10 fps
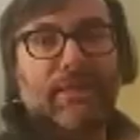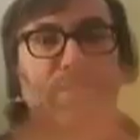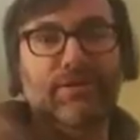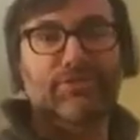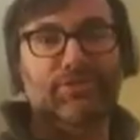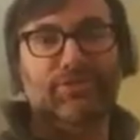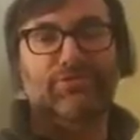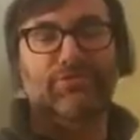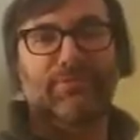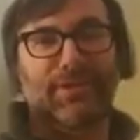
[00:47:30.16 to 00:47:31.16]
I just
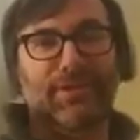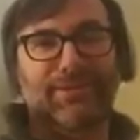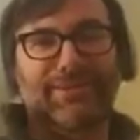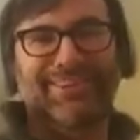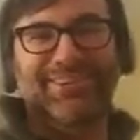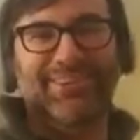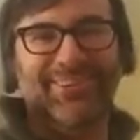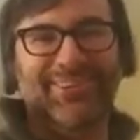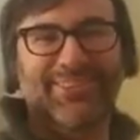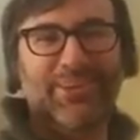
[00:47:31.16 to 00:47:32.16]
described it.
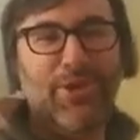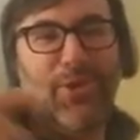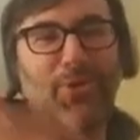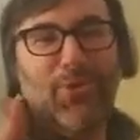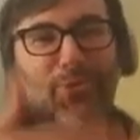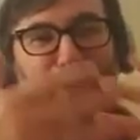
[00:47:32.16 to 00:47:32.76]
What are the